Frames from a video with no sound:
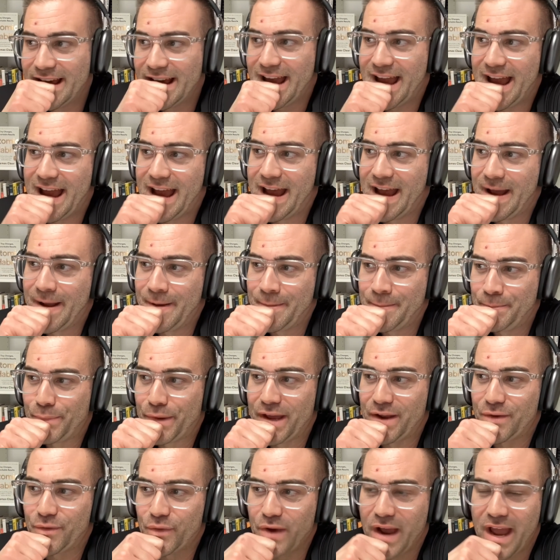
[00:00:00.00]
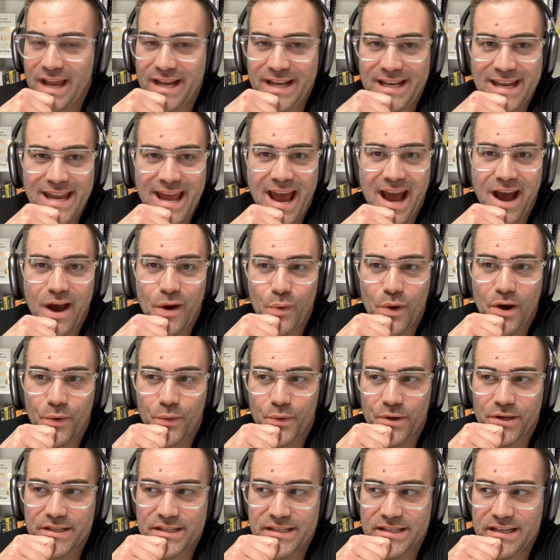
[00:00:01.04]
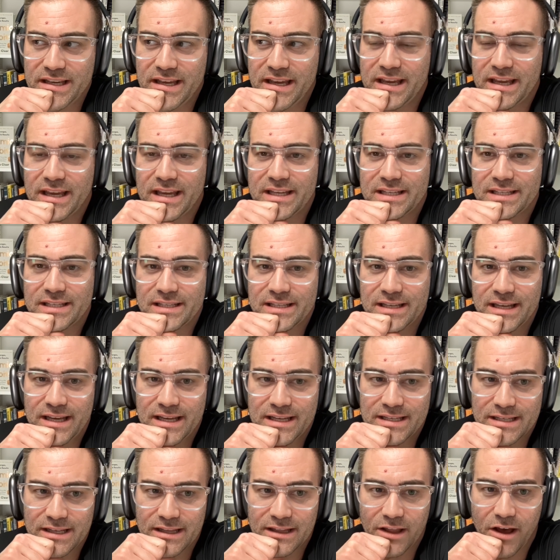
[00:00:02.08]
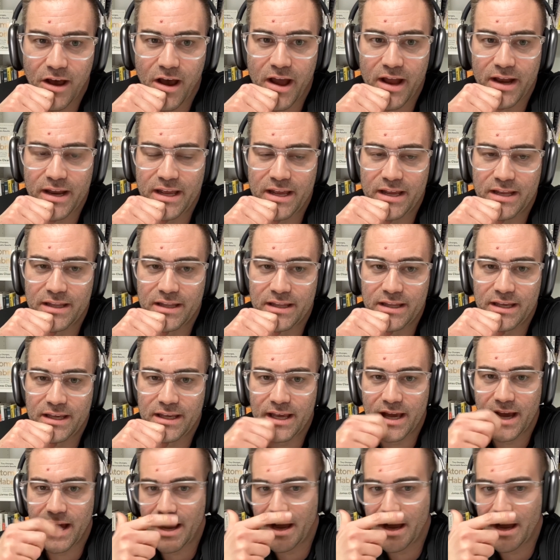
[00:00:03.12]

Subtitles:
But right now what we're seeing is a lot in the,